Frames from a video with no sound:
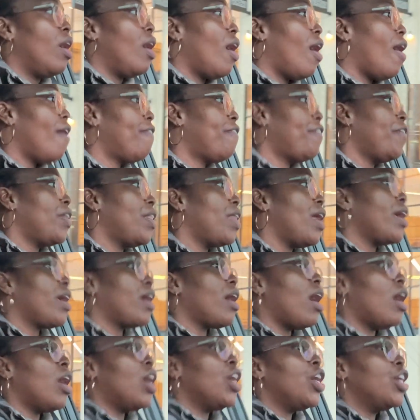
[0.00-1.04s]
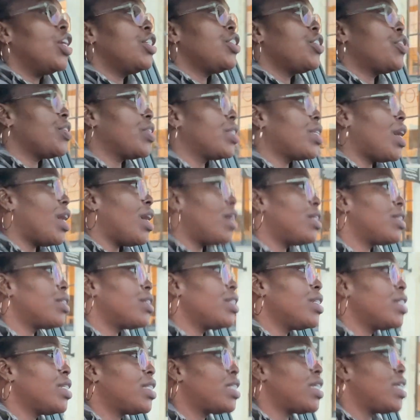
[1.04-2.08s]
I feel like a
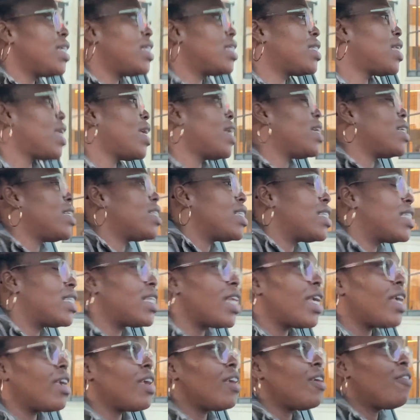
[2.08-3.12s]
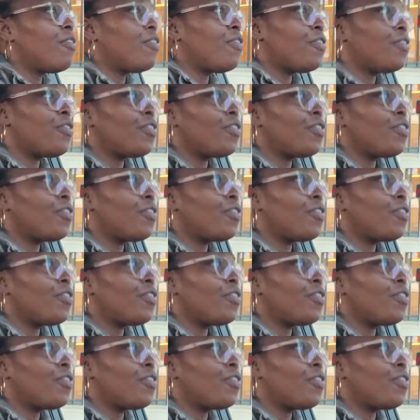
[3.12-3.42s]
$100 is a safe,